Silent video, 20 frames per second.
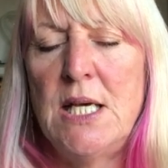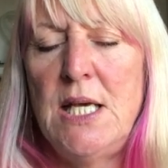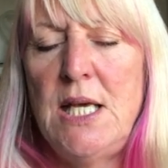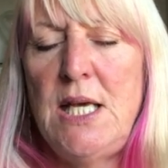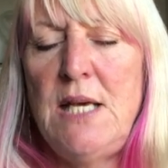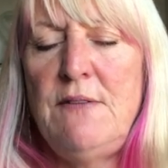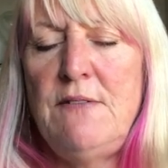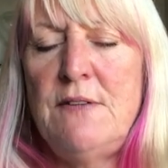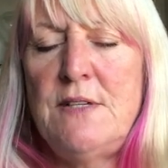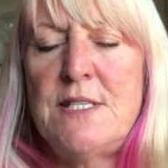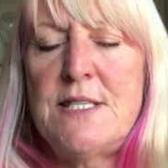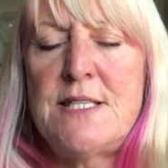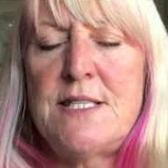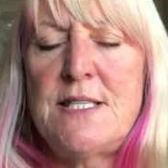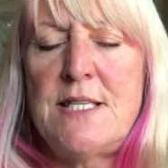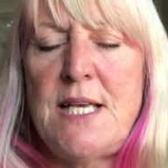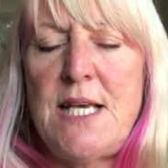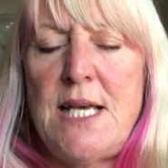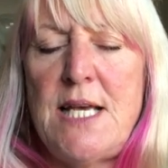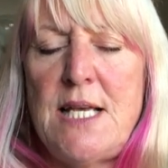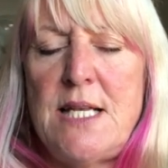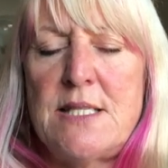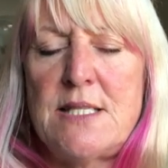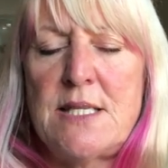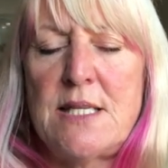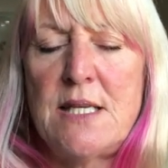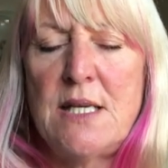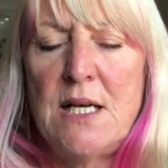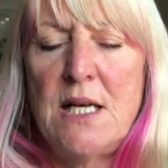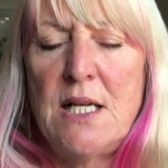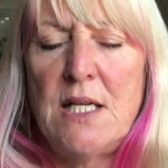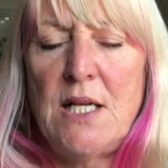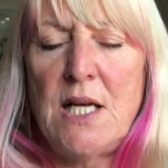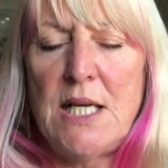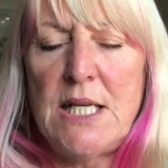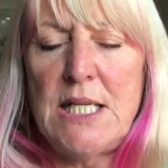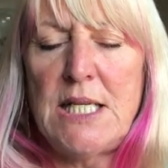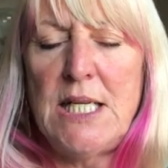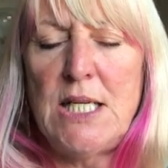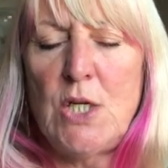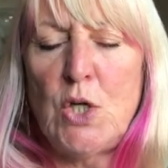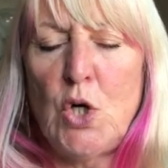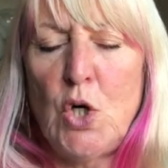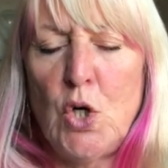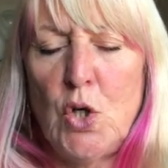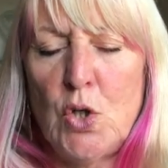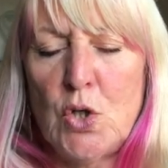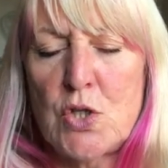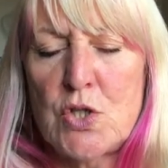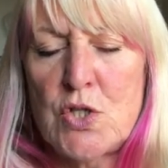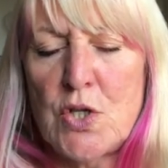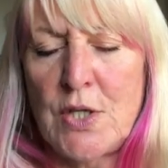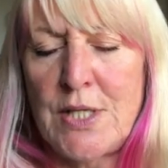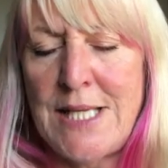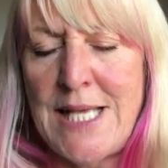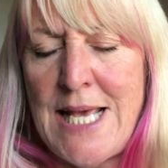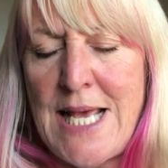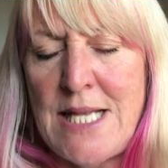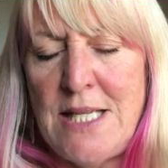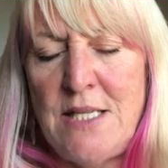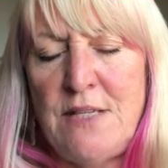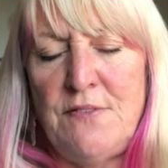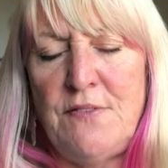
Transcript: even see it like little hooks on the end,